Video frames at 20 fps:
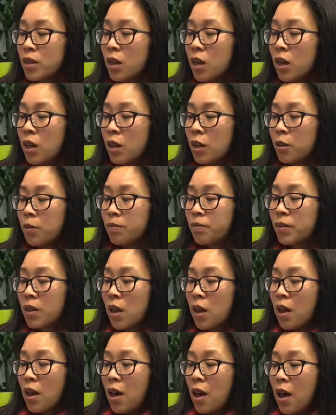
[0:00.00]

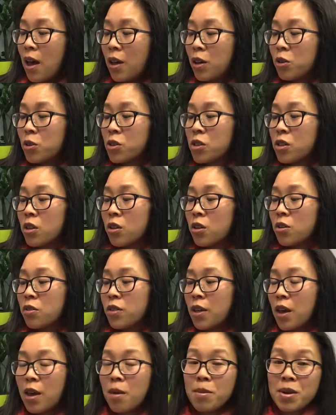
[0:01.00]
And also the
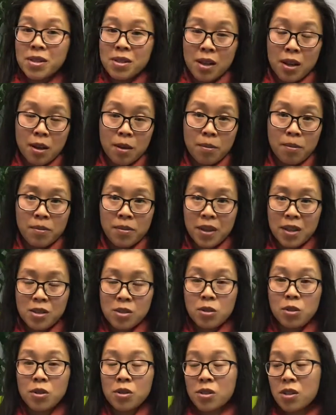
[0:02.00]
MSM, that's
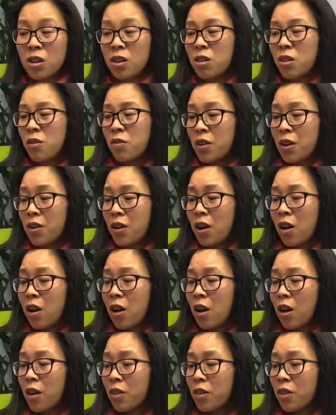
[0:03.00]
also a very high